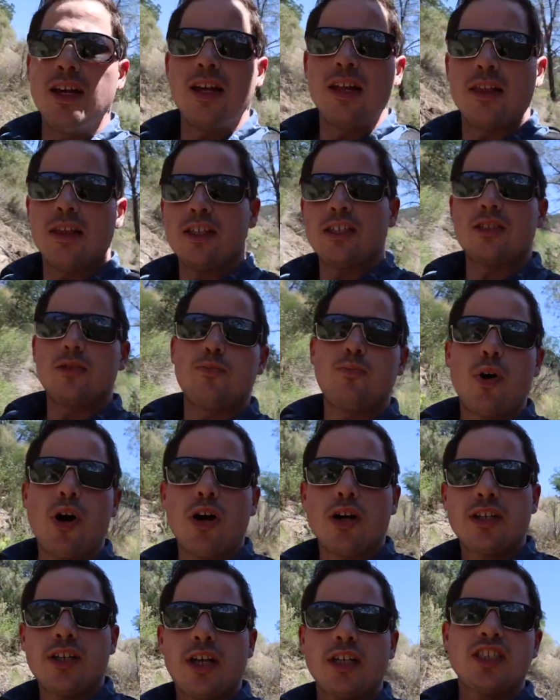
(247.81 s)
This
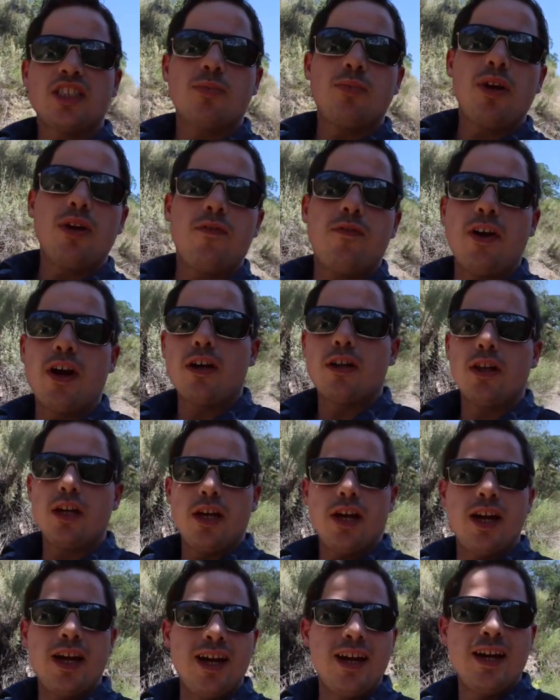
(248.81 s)
park tends to be
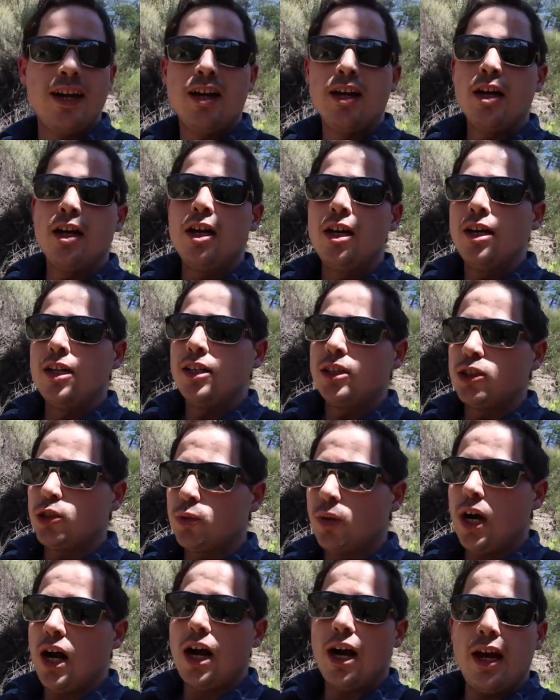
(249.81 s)
fairly
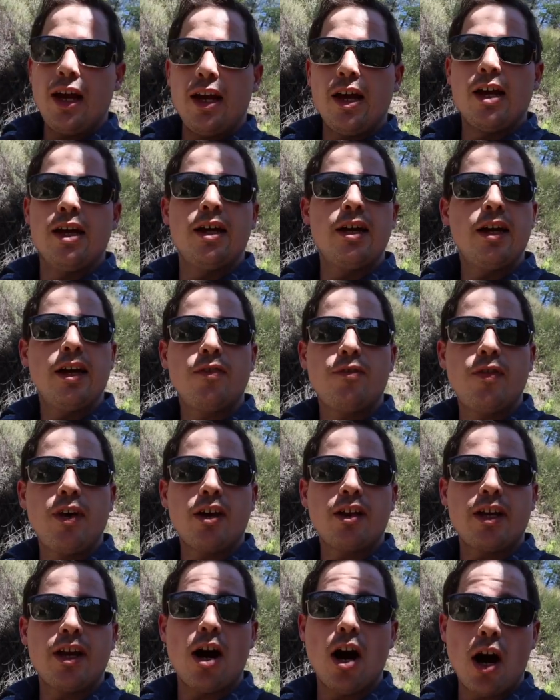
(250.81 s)
dry and
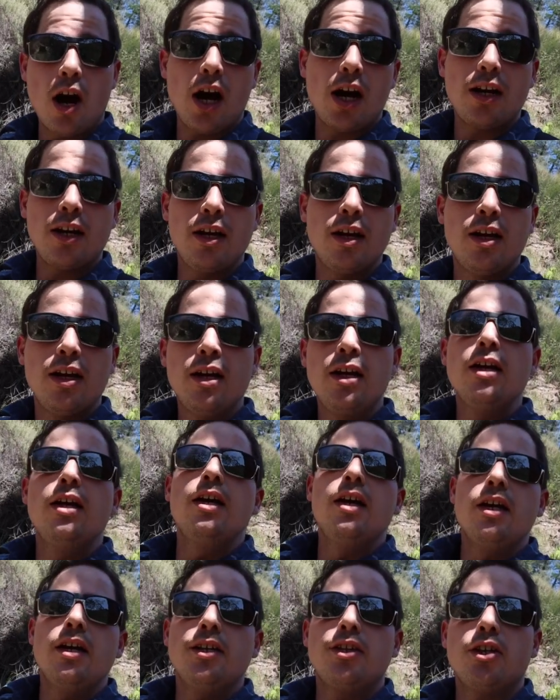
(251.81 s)
fairly hot
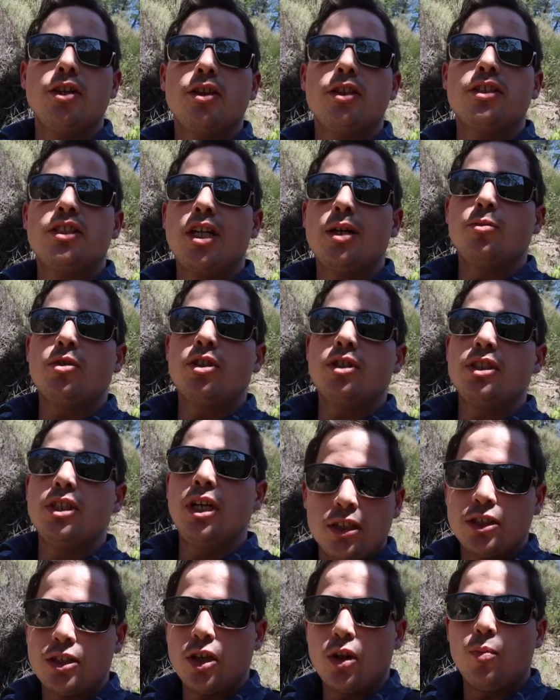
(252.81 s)
during the summers,
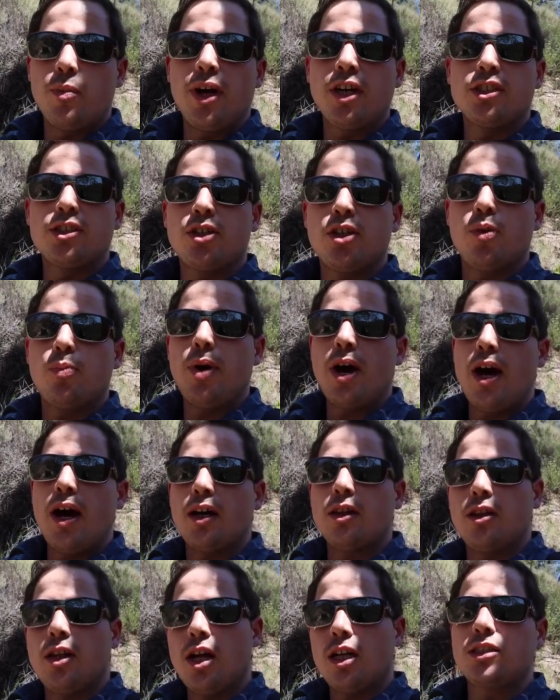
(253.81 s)
so make sure you pack
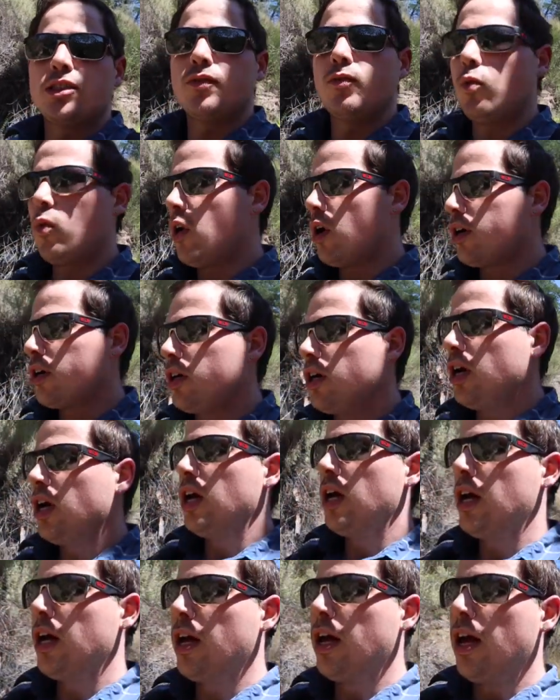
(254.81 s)
lots of water
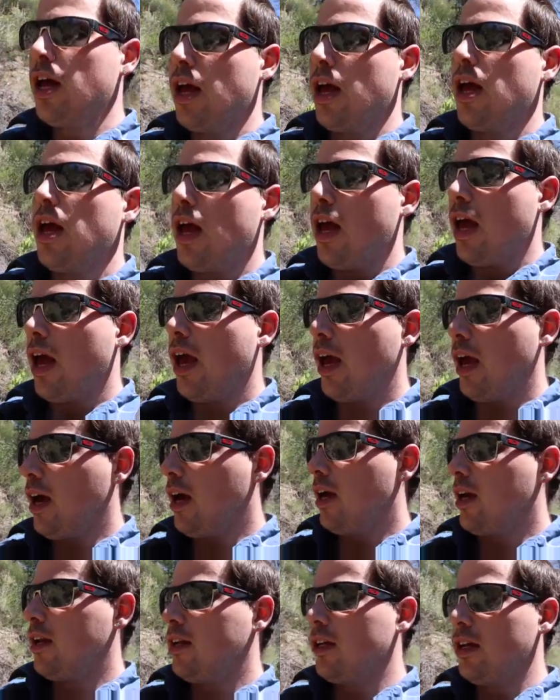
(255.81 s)

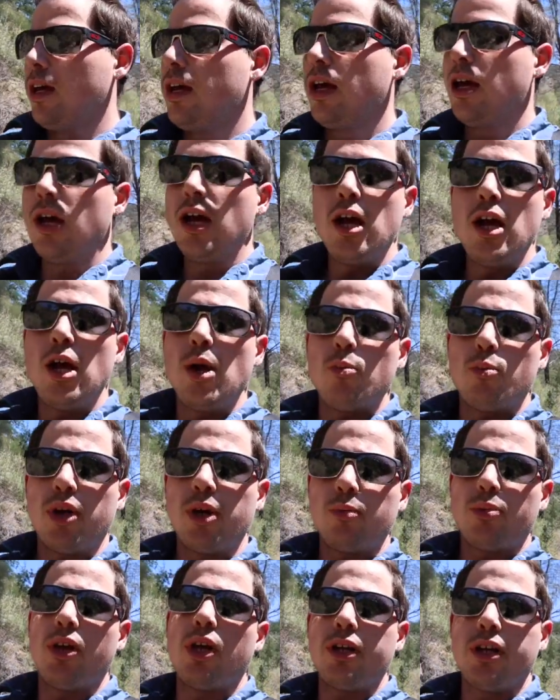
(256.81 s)
and bring
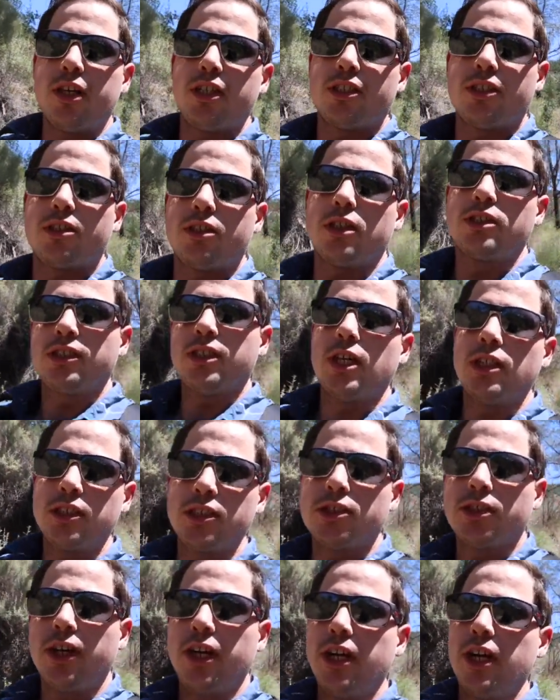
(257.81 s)
plenty of
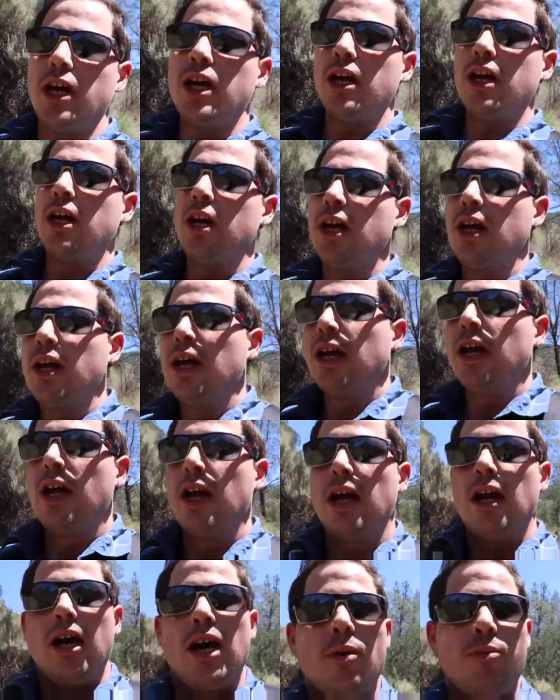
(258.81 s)
sunscreen
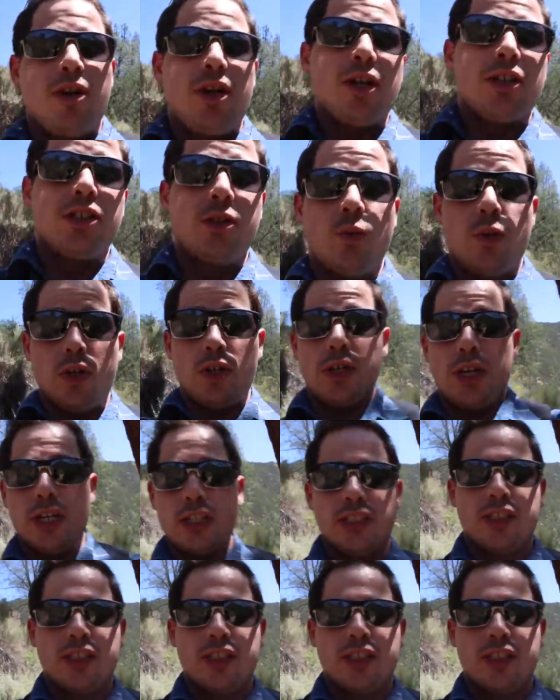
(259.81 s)
because you will get